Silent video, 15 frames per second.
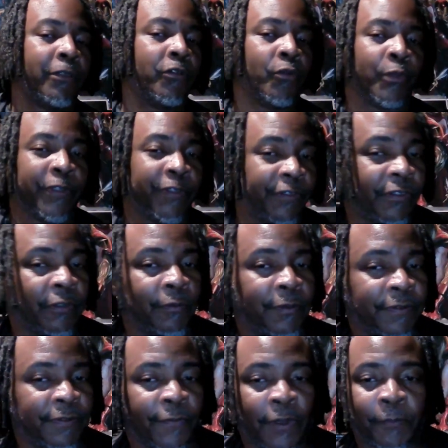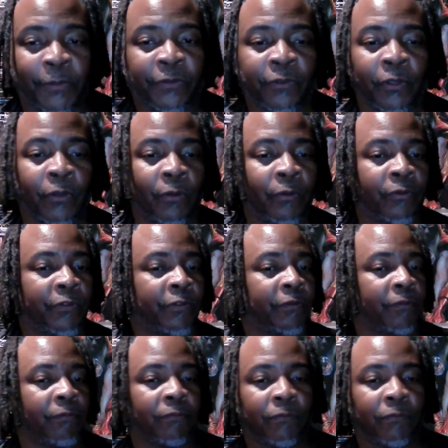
doing a series of episodes,